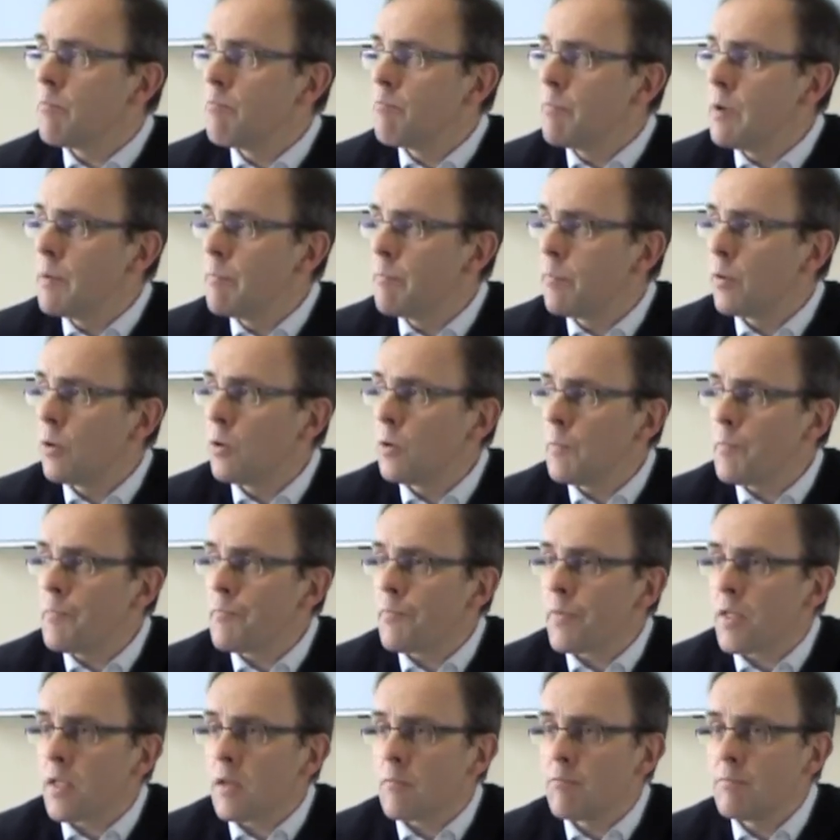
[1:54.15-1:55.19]
people,
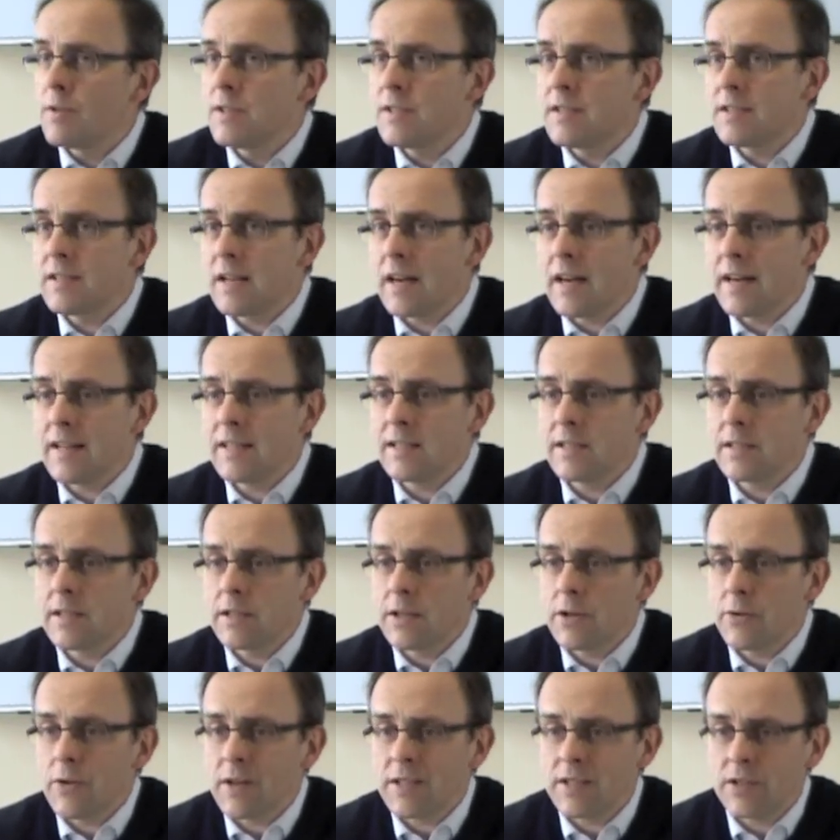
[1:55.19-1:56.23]
besides
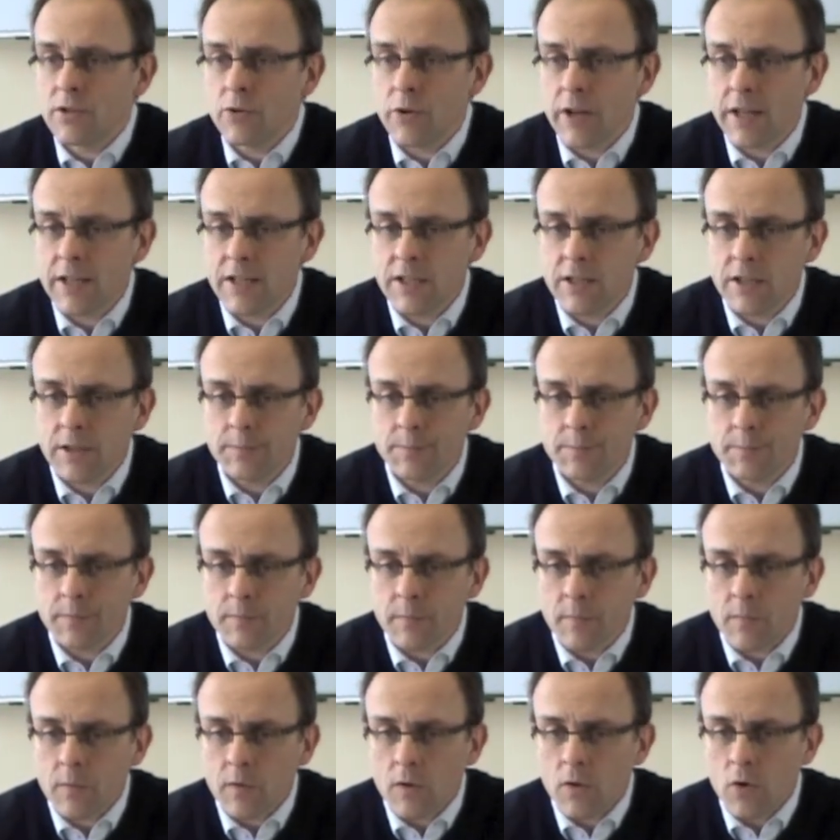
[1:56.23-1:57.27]
the
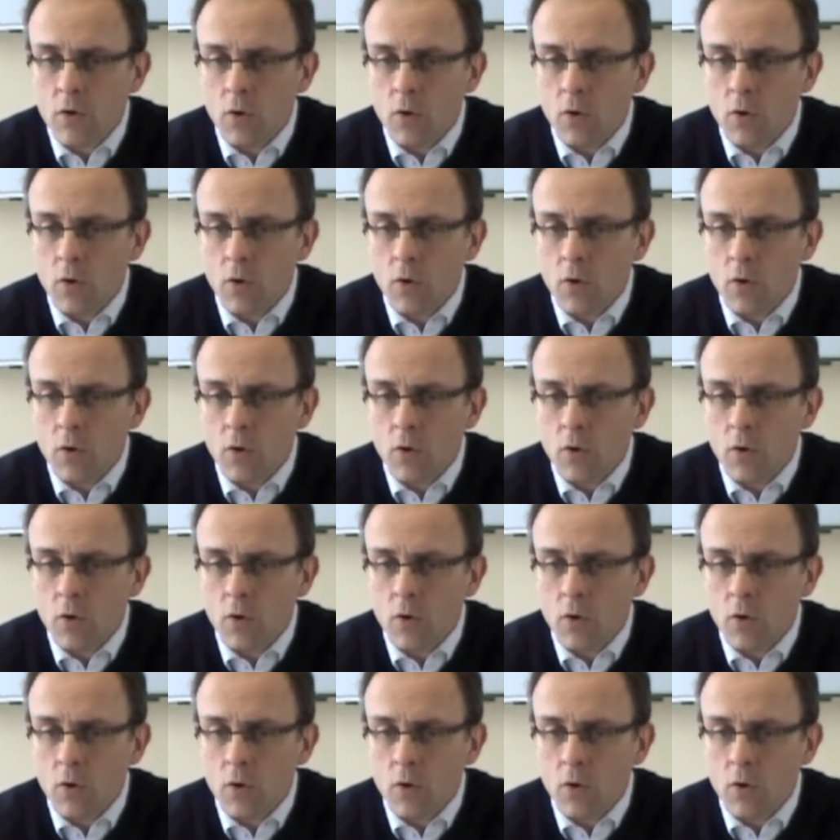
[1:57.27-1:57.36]
restriction,